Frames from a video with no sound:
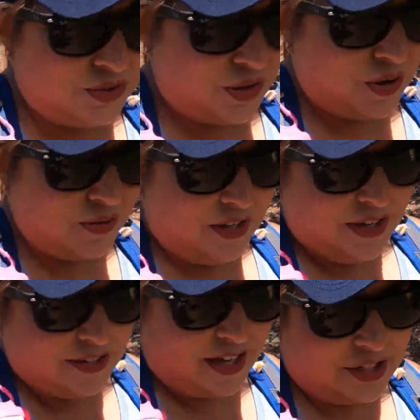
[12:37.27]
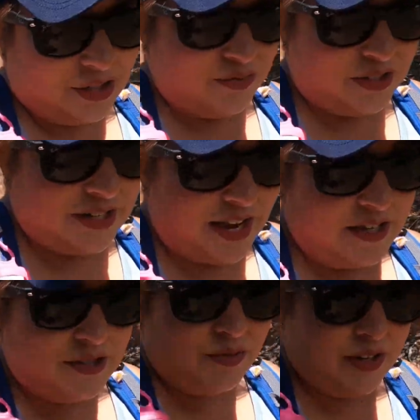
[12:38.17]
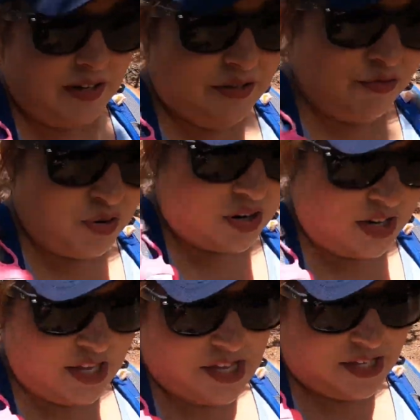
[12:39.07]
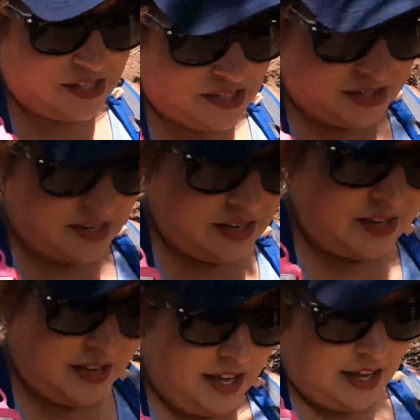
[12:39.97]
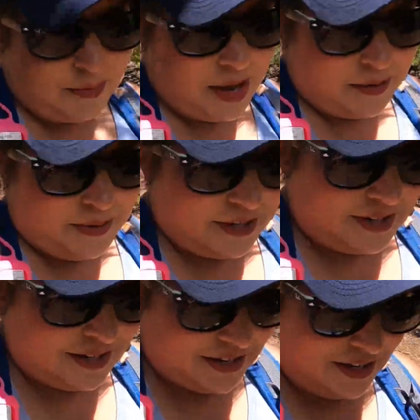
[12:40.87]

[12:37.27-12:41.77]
So it's actually a really nice one for kids, in my opinion.